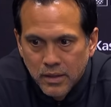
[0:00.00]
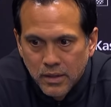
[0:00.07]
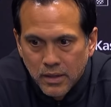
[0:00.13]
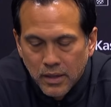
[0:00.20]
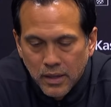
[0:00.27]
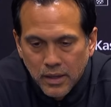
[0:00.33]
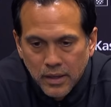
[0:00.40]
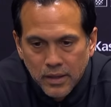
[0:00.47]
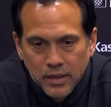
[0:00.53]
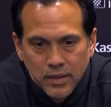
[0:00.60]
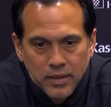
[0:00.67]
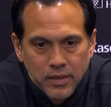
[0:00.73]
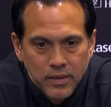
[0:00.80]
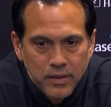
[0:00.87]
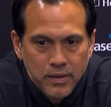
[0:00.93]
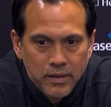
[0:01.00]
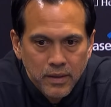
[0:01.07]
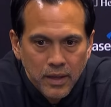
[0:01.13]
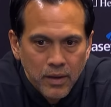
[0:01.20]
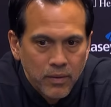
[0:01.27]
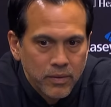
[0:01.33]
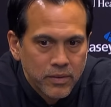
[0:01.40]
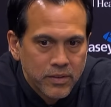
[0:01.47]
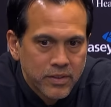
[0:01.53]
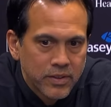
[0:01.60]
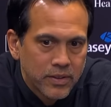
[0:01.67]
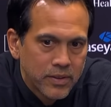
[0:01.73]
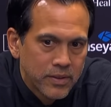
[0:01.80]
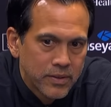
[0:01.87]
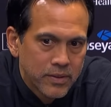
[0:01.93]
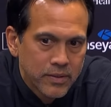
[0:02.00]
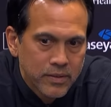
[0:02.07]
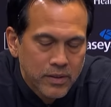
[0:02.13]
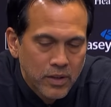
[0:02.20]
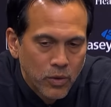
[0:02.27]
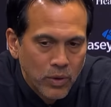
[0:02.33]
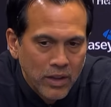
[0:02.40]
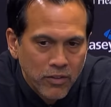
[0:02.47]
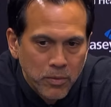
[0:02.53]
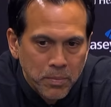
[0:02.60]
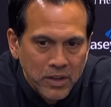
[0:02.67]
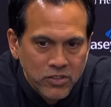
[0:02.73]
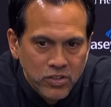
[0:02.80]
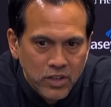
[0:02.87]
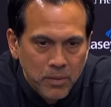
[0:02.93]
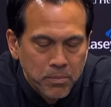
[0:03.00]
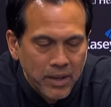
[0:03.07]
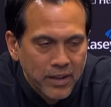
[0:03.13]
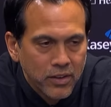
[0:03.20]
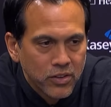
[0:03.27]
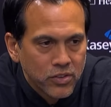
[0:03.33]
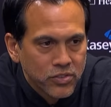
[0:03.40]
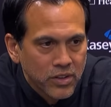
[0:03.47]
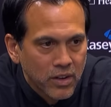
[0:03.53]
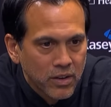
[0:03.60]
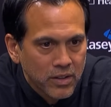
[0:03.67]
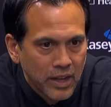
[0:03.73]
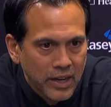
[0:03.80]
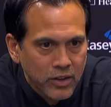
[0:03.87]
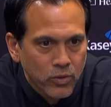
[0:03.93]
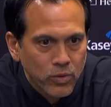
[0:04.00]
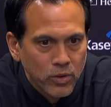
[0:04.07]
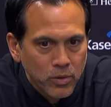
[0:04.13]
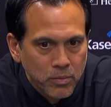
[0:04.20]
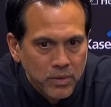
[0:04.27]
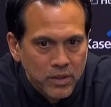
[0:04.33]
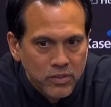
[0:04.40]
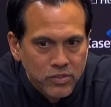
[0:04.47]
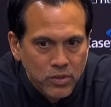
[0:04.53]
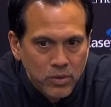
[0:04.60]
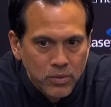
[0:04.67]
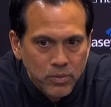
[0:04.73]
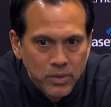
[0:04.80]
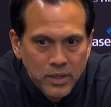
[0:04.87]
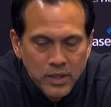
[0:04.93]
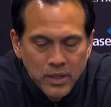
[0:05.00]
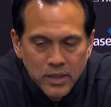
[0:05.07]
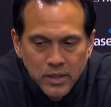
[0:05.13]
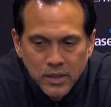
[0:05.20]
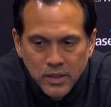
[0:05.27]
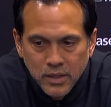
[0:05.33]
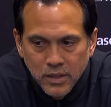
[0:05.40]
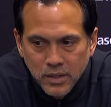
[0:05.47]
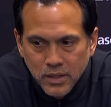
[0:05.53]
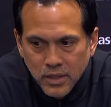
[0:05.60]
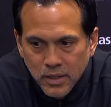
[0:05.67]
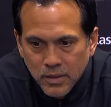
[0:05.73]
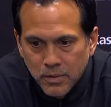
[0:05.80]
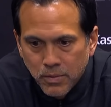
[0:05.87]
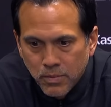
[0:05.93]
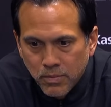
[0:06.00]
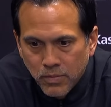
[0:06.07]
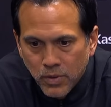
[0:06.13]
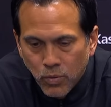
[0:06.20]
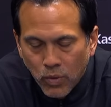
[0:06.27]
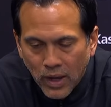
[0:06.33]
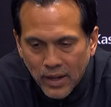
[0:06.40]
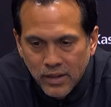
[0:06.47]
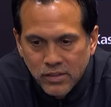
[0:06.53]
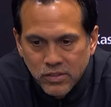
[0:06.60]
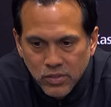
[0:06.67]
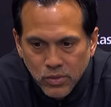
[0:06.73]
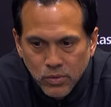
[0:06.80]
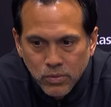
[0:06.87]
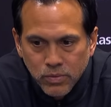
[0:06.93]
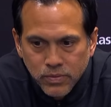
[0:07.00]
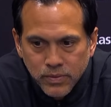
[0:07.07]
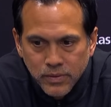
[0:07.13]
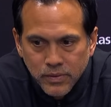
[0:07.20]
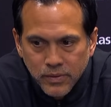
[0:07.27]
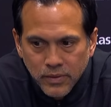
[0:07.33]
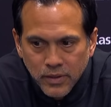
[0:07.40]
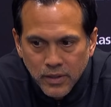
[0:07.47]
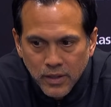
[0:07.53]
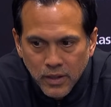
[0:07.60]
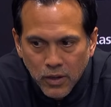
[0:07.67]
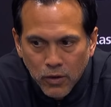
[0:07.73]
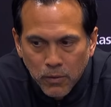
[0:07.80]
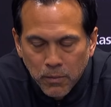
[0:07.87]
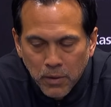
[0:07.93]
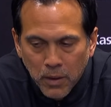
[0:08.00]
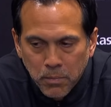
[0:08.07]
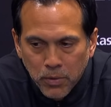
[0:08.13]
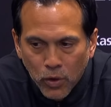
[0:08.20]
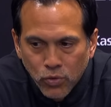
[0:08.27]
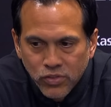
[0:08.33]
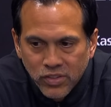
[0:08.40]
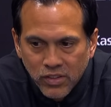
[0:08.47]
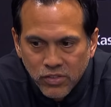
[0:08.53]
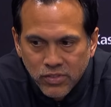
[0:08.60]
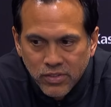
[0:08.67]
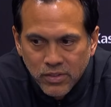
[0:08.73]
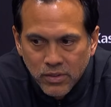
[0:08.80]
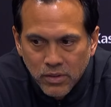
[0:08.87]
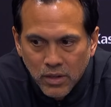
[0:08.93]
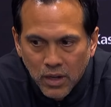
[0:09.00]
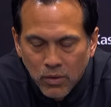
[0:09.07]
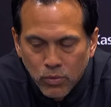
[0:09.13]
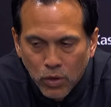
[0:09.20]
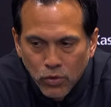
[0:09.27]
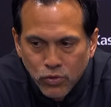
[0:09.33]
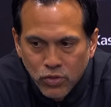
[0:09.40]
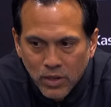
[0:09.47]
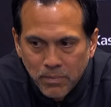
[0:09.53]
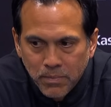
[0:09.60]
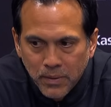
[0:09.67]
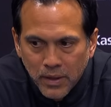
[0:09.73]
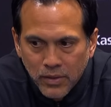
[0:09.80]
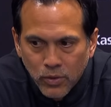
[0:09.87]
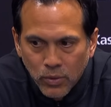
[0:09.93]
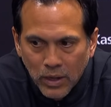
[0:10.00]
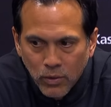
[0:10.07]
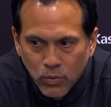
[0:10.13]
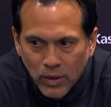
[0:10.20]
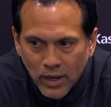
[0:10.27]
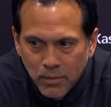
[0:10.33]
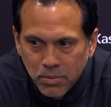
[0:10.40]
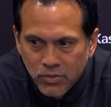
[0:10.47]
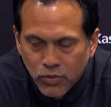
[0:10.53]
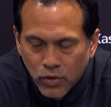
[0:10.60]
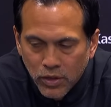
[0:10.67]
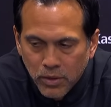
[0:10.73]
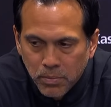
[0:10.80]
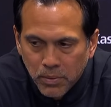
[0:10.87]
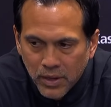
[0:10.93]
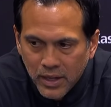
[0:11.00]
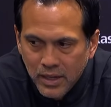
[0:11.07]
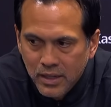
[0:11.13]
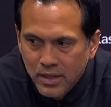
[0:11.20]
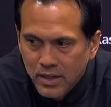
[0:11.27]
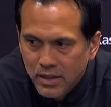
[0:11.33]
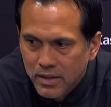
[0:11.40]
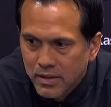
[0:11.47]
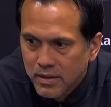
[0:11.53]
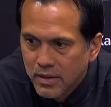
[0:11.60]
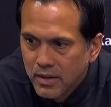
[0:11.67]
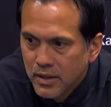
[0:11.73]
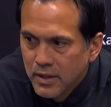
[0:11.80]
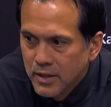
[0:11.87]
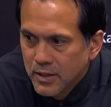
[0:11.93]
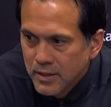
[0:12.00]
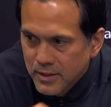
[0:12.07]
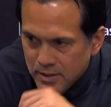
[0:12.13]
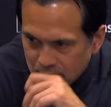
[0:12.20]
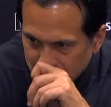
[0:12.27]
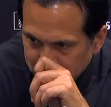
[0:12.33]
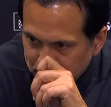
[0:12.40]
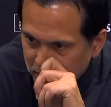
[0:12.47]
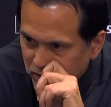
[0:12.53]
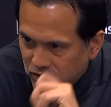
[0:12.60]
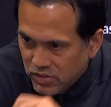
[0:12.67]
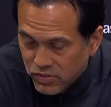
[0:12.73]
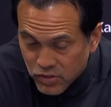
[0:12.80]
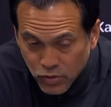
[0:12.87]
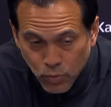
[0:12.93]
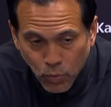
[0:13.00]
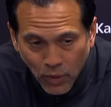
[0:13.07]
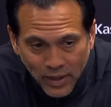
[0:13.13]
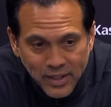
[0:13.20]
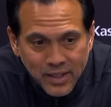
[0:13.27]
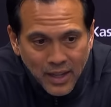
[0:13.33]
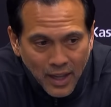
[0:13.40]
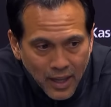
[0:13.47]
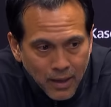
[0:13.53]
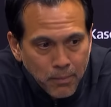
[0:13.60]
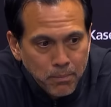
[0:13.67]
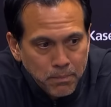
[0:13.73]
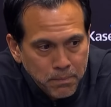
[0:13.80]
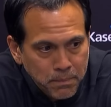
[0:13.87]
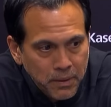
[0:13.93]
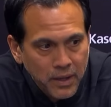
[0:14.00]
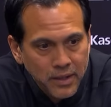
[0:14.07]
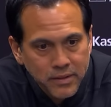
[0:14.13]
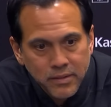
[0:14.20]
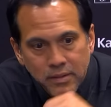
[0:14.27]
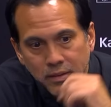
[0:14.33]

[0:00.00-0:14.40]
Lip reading: And, you know, we have a bunch of competitors in our locker room, and so we wanted to, you know, approach this road trip the right way before the break, and this is just one game, but